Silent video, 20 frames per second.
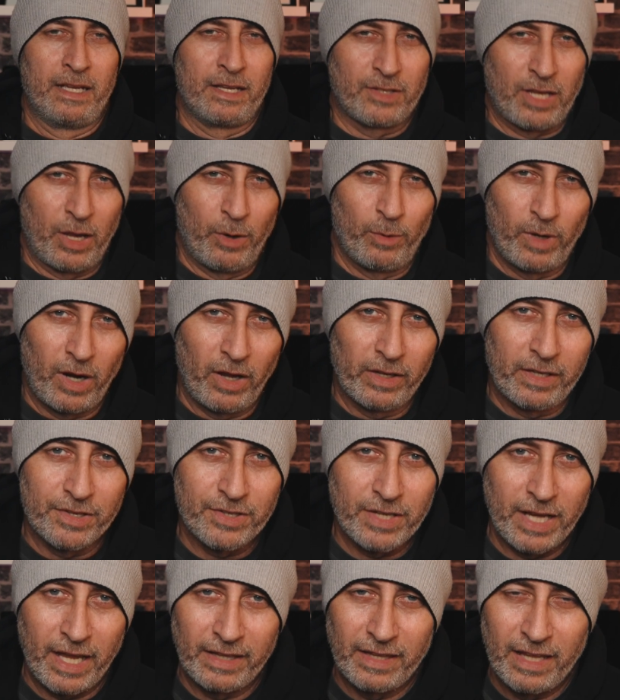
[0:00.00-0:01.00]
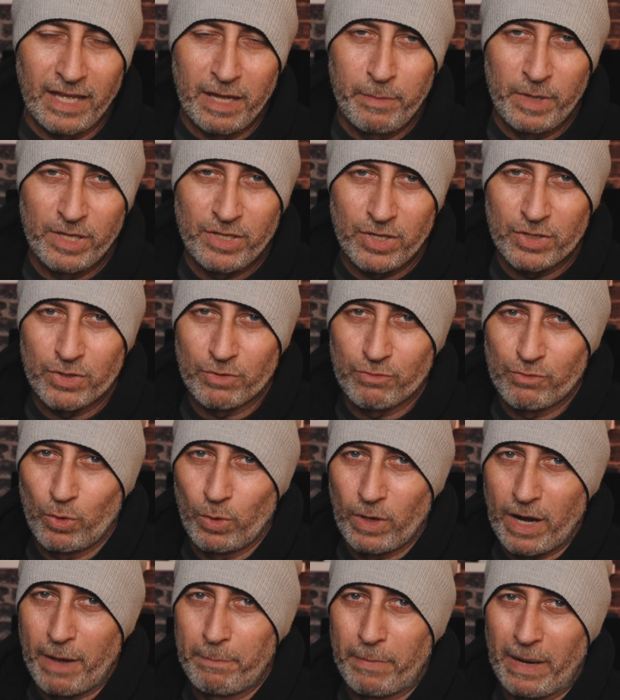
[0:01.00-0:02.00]
So like I said, the images are
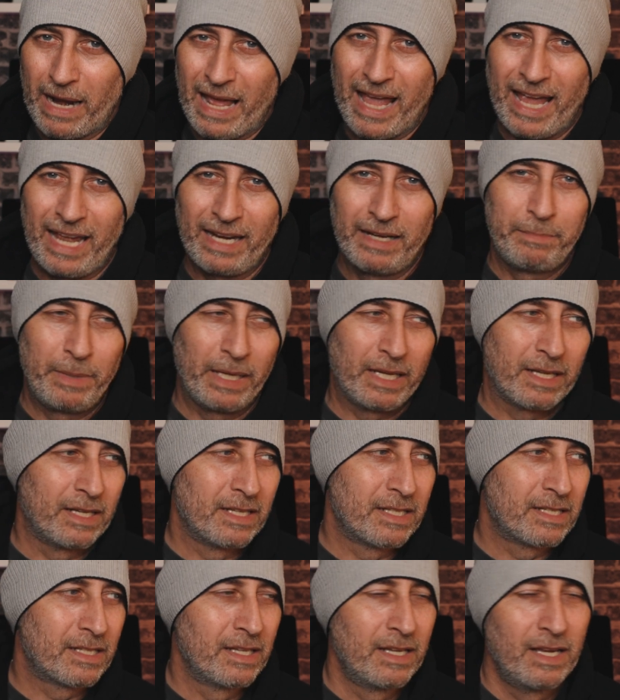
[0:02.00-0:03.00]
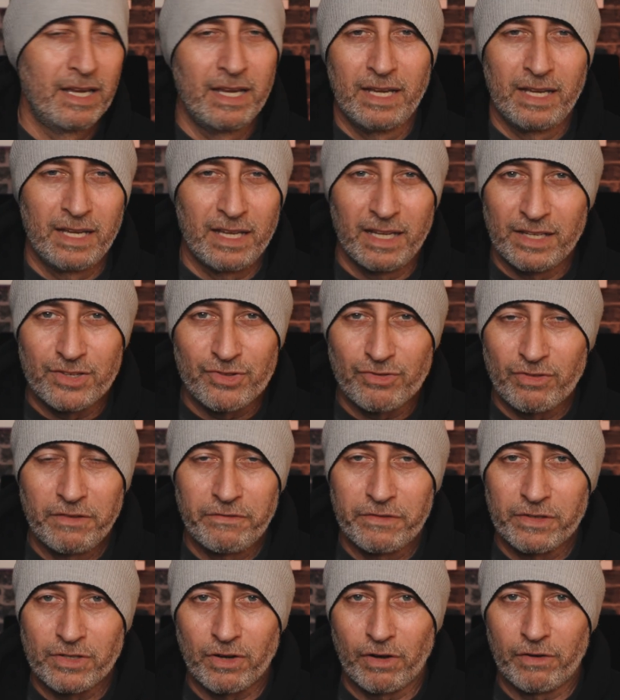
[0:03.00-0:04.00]
all unplanned because it's
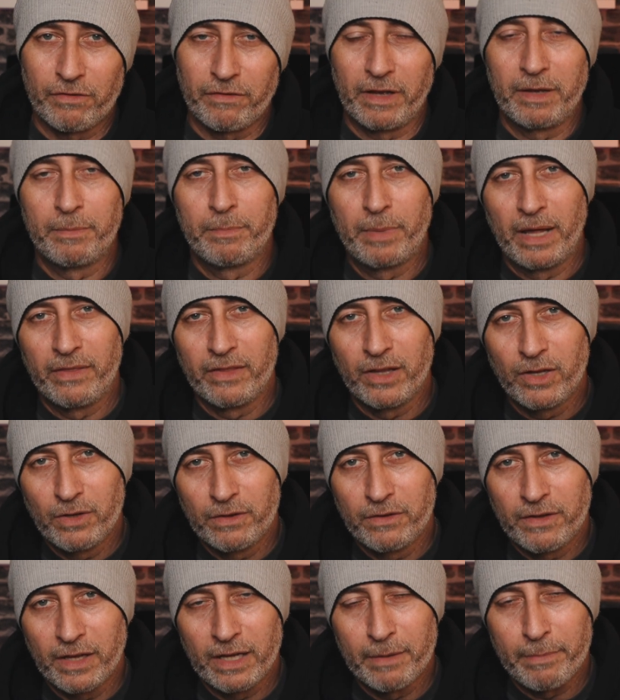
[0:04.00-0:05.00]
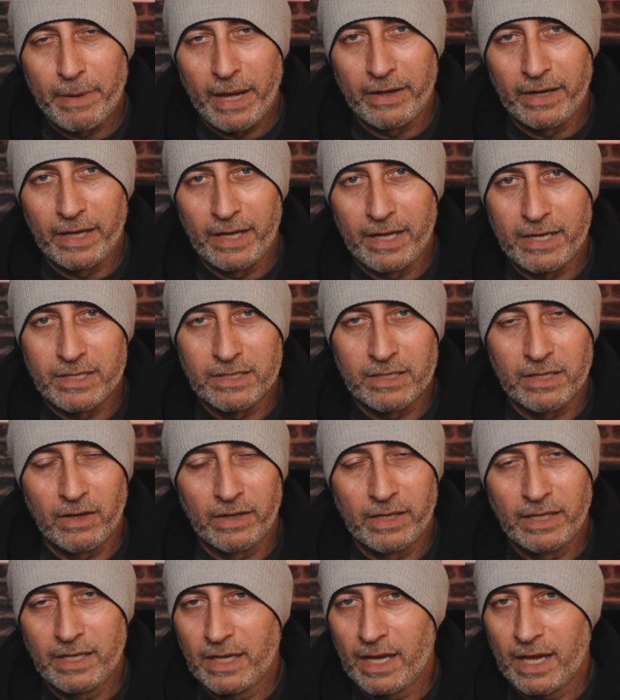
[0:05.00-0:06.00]
street photography, but the good thing about it is, and
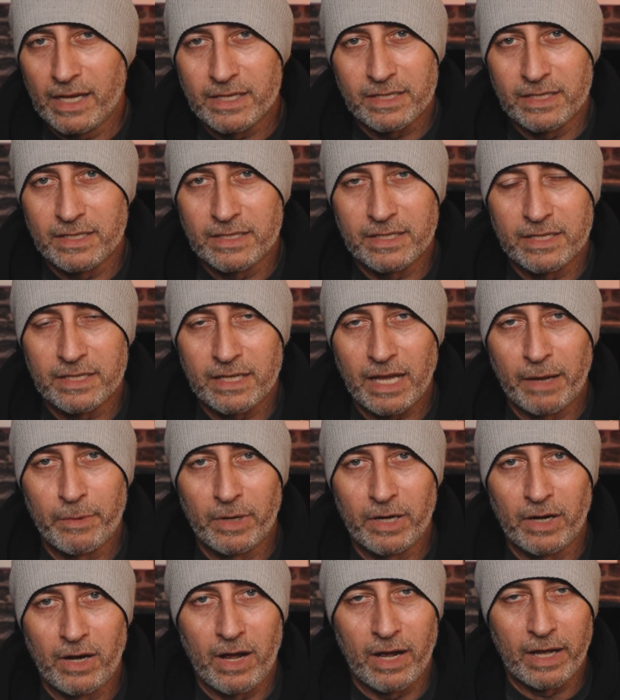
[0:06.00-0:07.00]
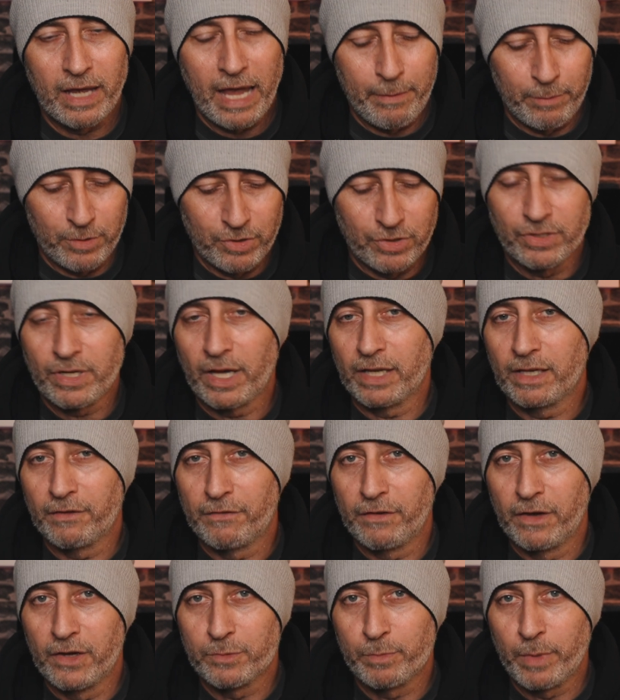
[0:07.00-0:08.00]
I guess it's the same on a lot of cameras, you take your
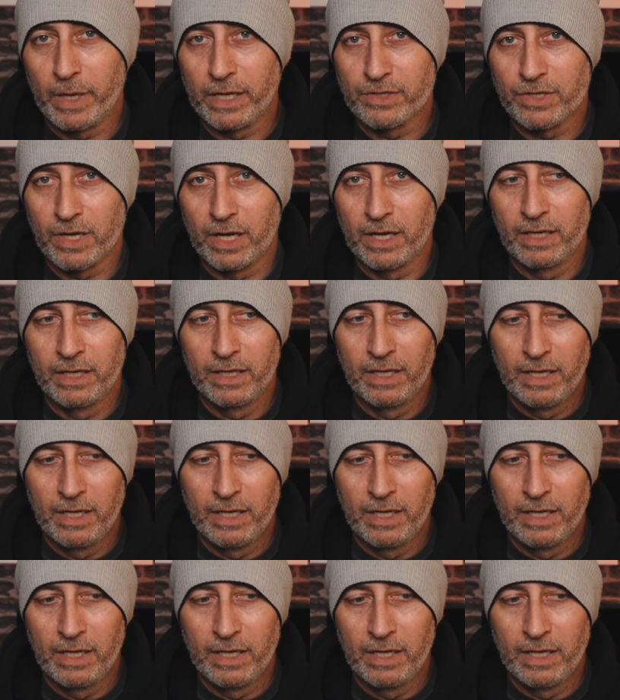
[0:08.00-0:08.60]
first picture,